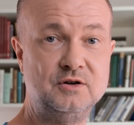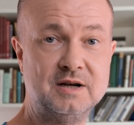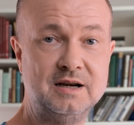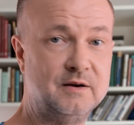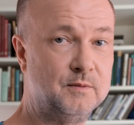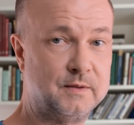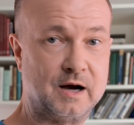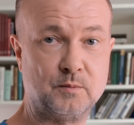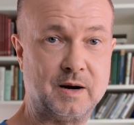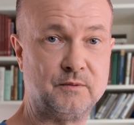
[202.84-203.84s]
You can live
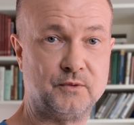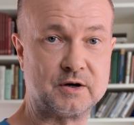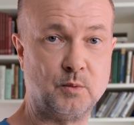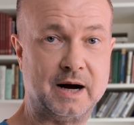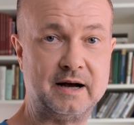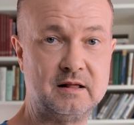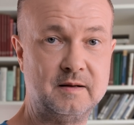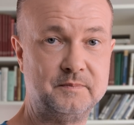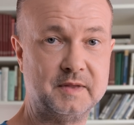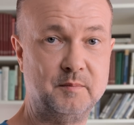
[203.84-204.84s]
without one for a while,
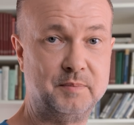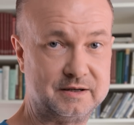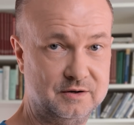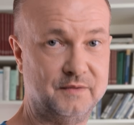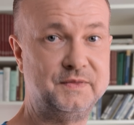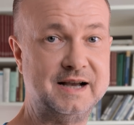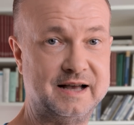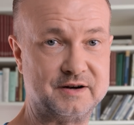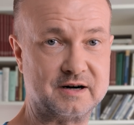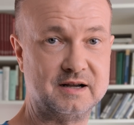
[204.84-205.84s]
but not the
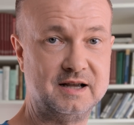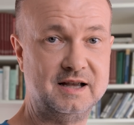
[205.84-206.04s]
other.